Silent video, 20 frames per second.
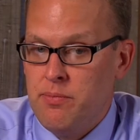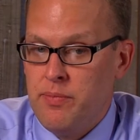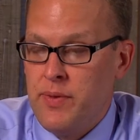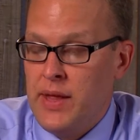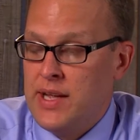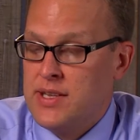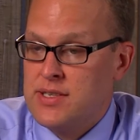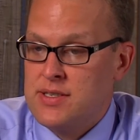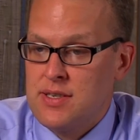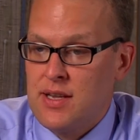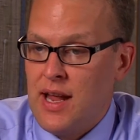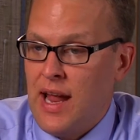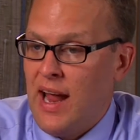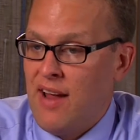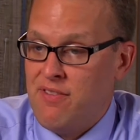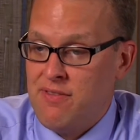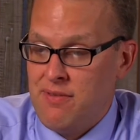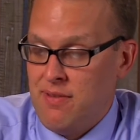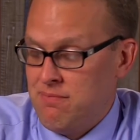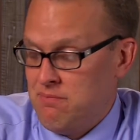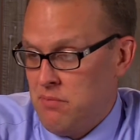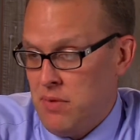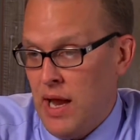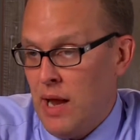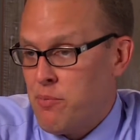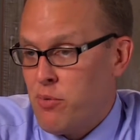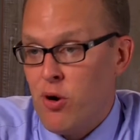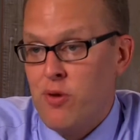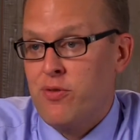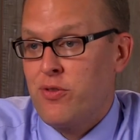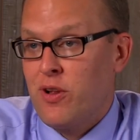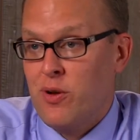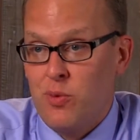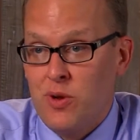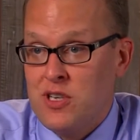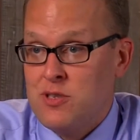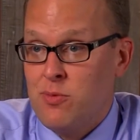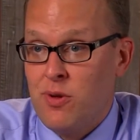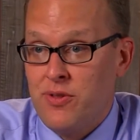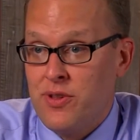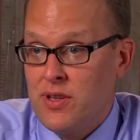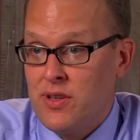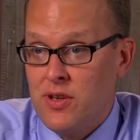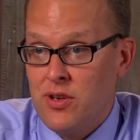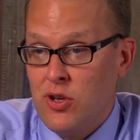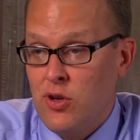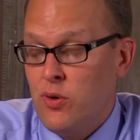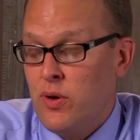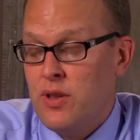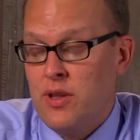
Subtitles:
that's a perfectly reasonable thing to do,